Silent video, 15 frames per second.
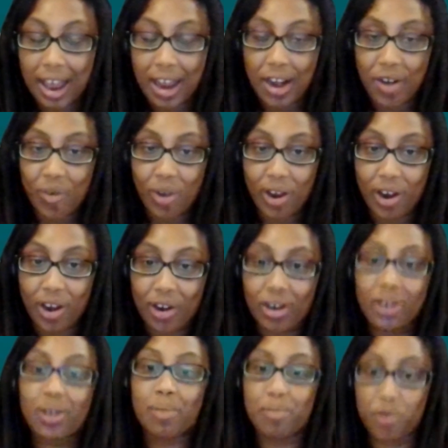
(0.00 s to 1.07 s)
and we
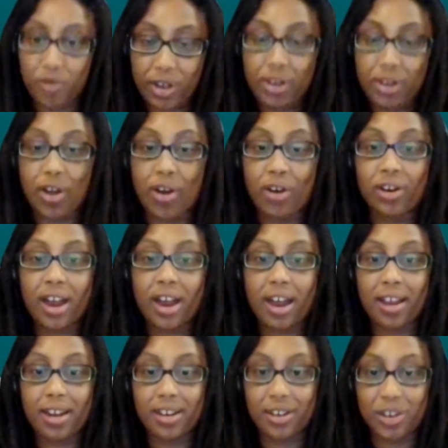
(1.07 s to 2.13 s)
are moving along
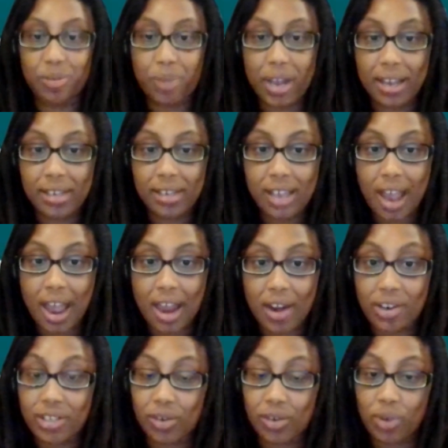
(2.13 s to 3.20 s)
at a good pace.
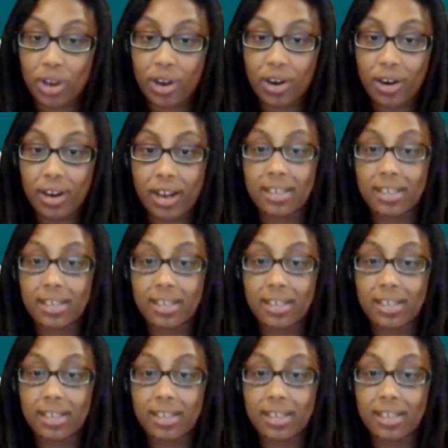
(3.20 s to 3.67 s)
And so we are